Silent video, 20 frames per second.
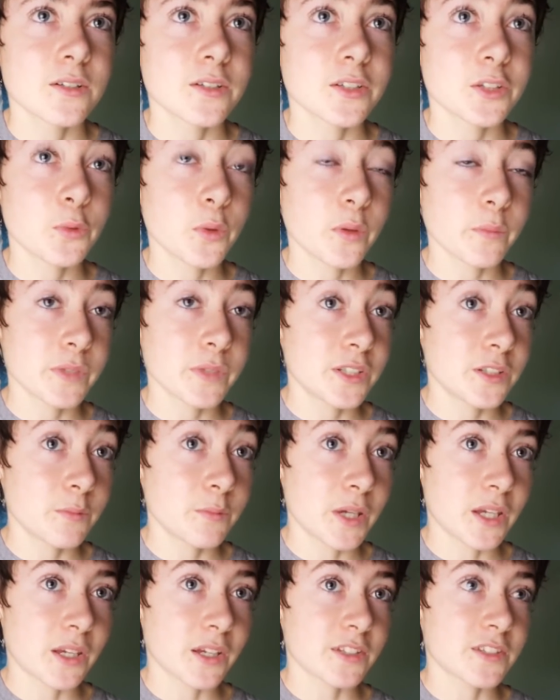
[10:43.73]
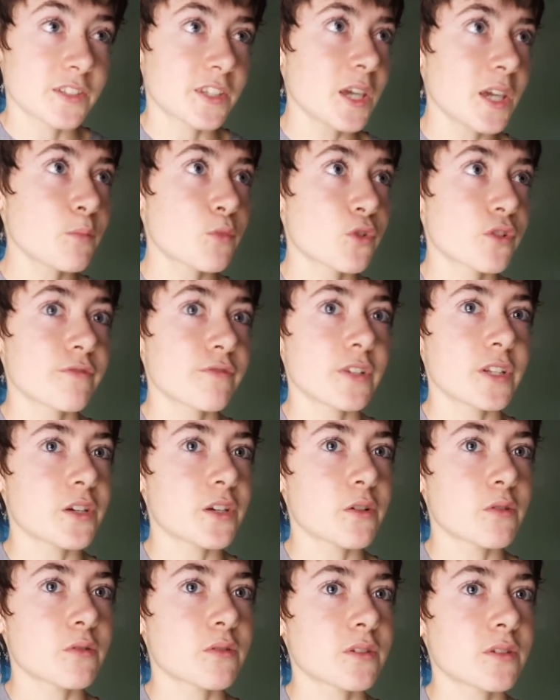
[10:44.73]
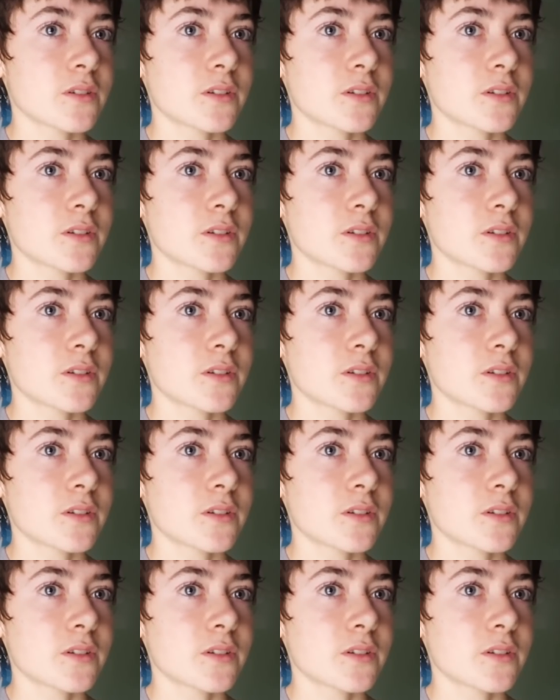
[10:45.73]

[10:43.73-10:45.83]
You want me to make a skateboard video?